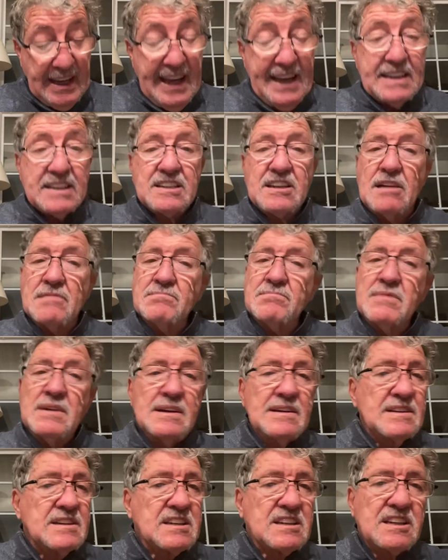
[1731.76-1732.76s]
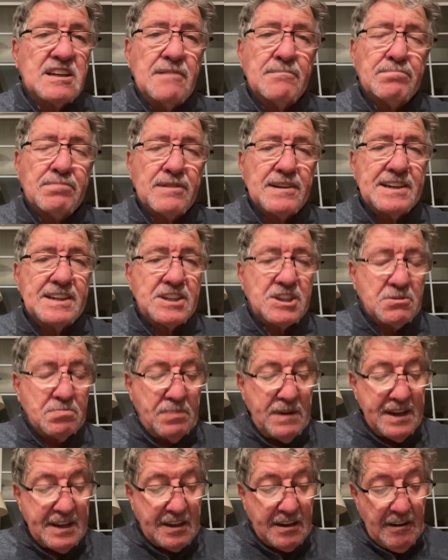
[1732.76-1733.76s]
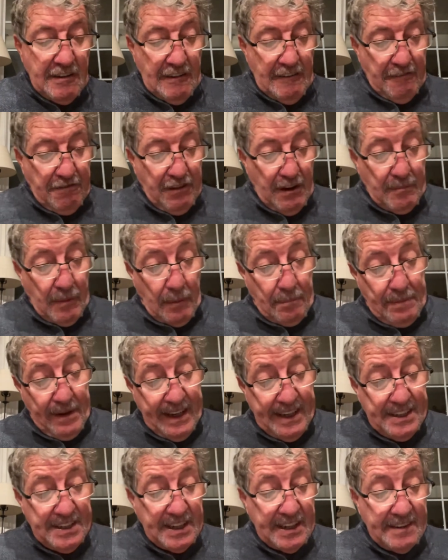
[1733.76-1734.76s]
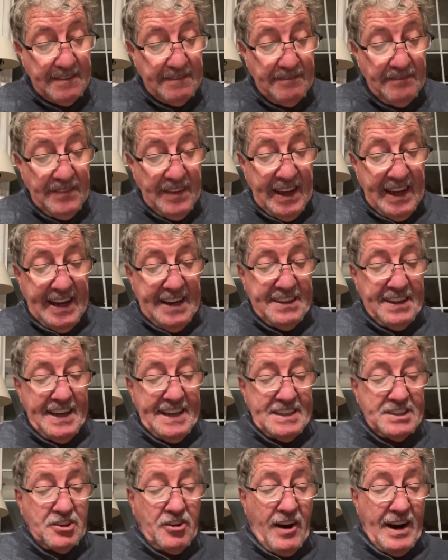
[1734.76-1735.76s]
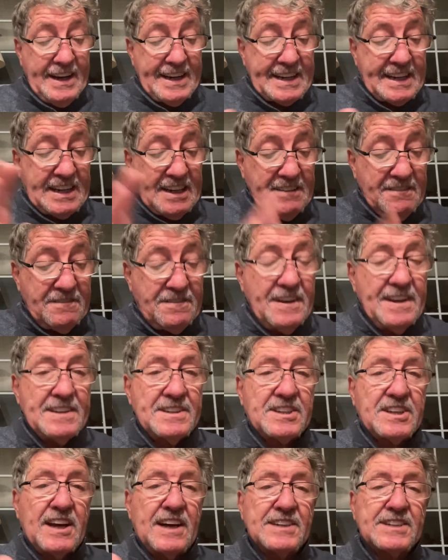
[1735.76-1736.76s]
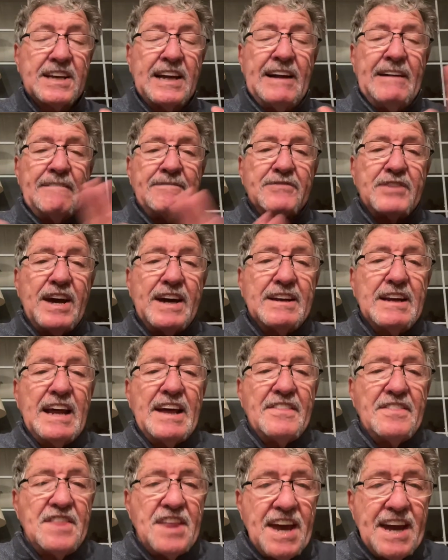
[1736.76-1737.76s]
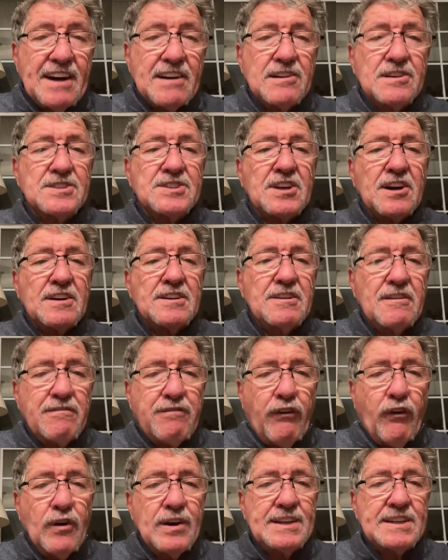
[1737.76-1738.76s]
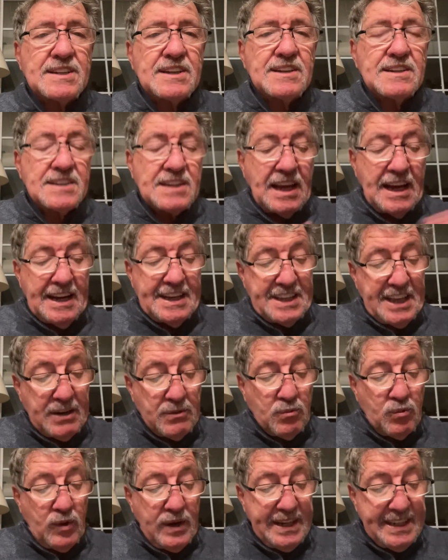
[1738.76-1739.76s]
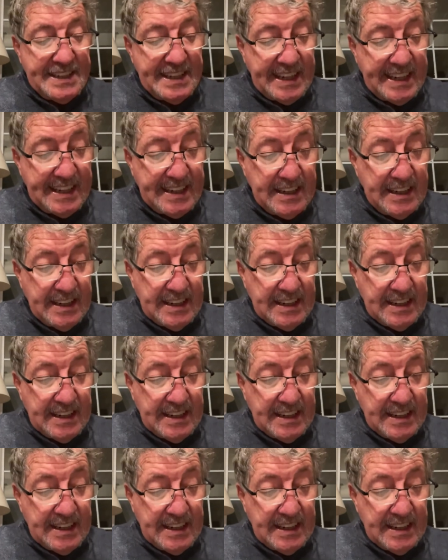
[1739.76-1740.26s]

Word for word: Some simply speak from opinion and they try to convince us that theirs are the voices that we need